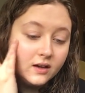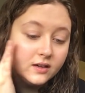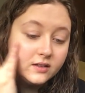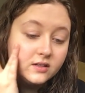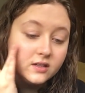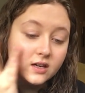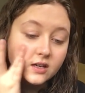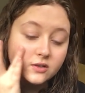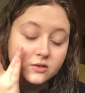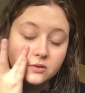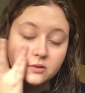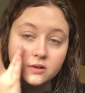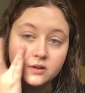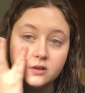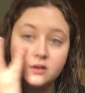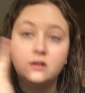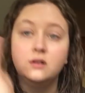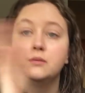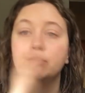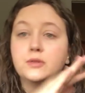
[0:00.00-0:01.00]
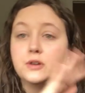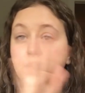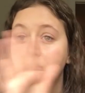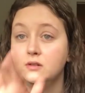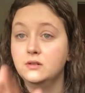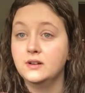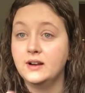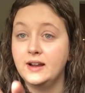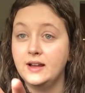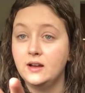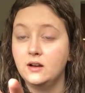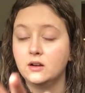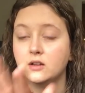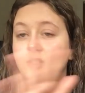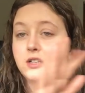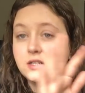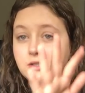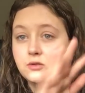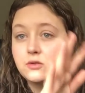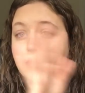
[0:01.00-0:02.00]
a doctoral program or
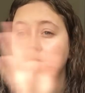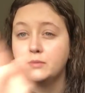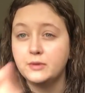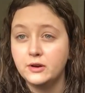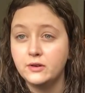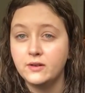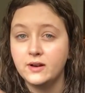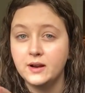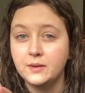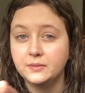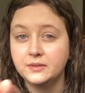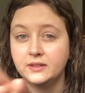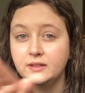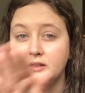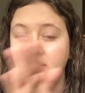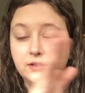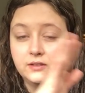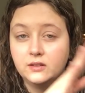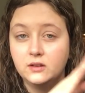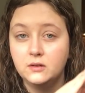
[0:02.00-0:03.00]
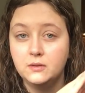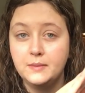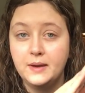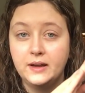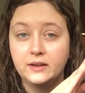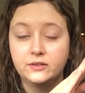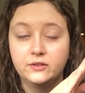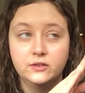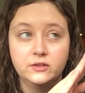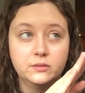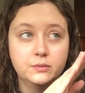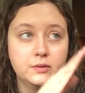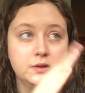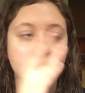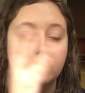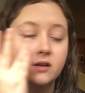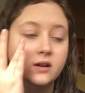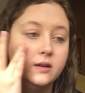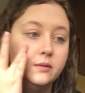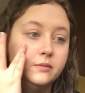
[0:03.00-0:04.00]
doctoral programs and then also a master's
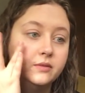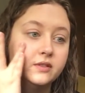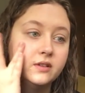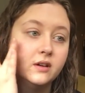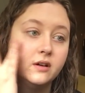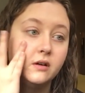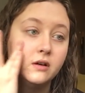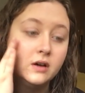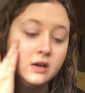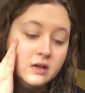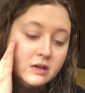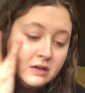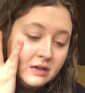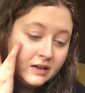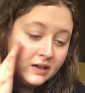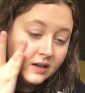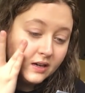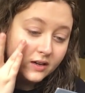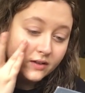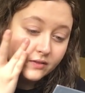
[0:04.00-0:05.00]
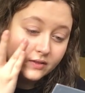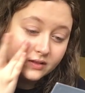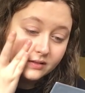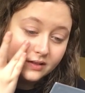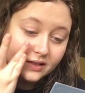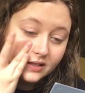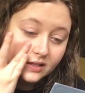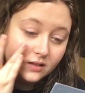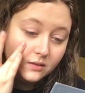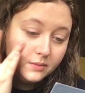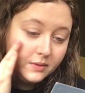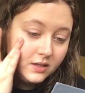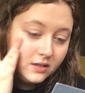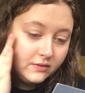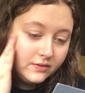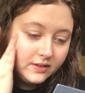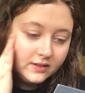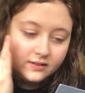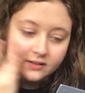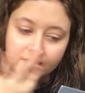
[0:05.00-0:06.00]
program, so I have a little bit
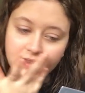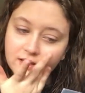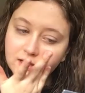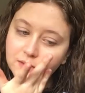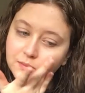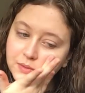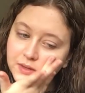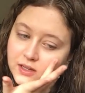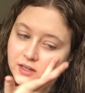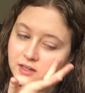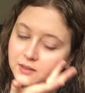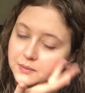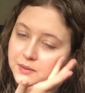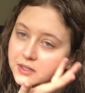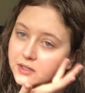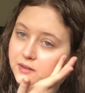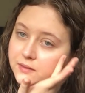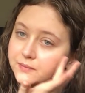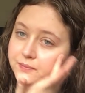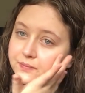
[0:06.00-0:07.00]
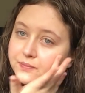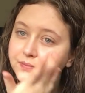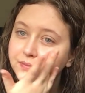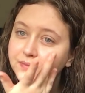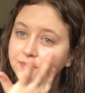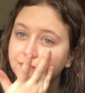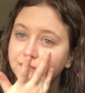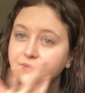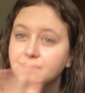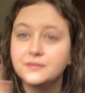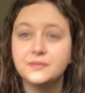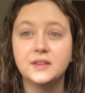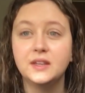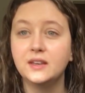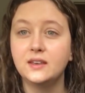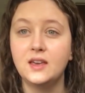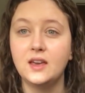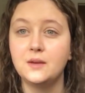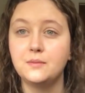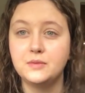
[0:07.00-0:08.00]
of insight, but I mean,
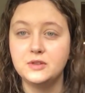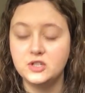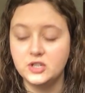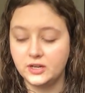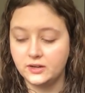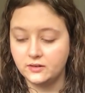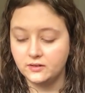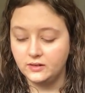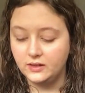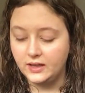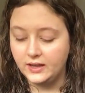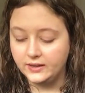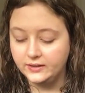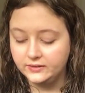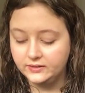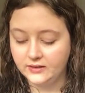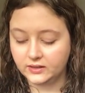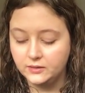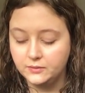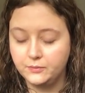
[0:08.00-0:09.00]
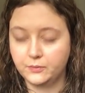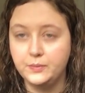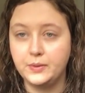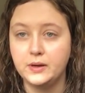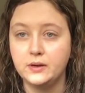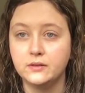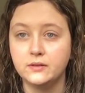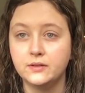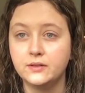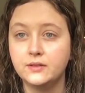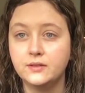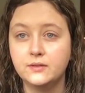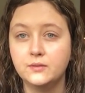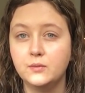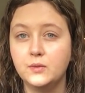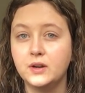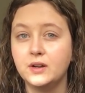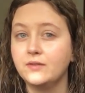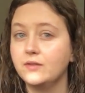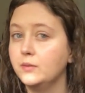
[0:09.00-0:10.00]
it can't be generalized. They're both,
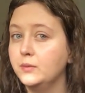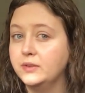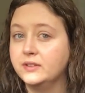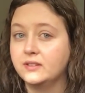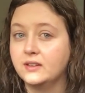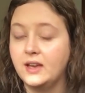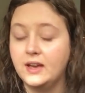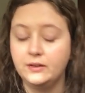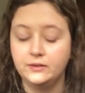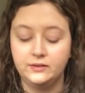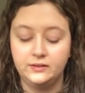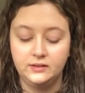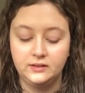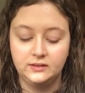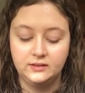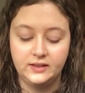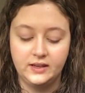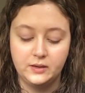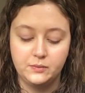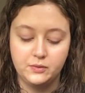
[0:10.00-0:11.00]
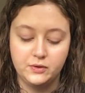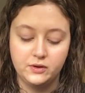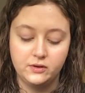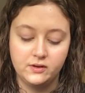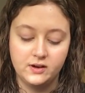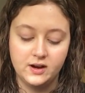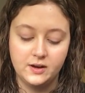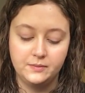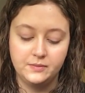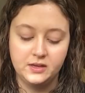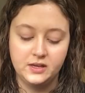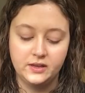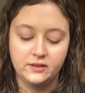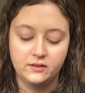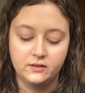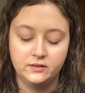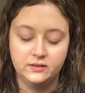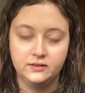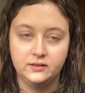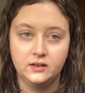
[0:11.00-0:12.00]
one of them was a counseling psych program, the
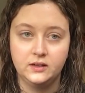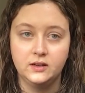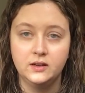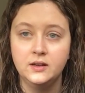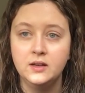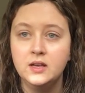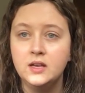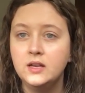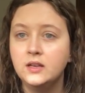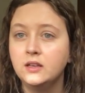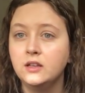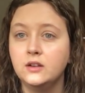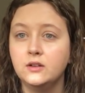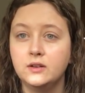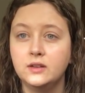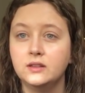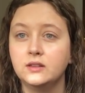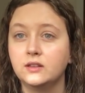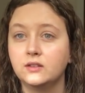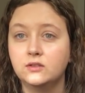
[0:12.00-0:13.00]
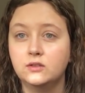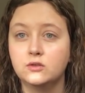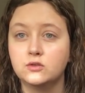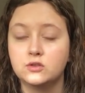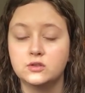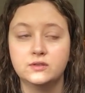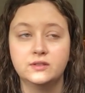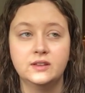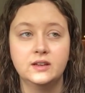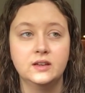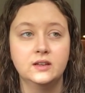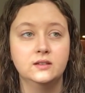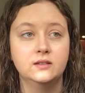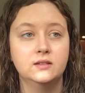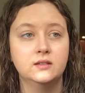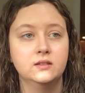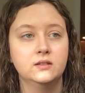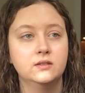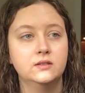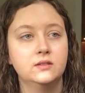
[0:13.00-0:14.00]
other is a, you know, in like social
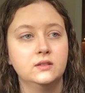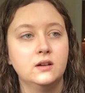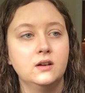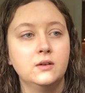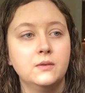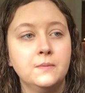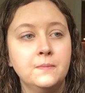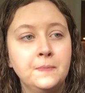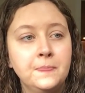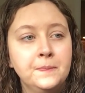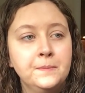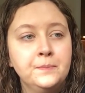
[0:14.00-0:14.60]
sciences, so,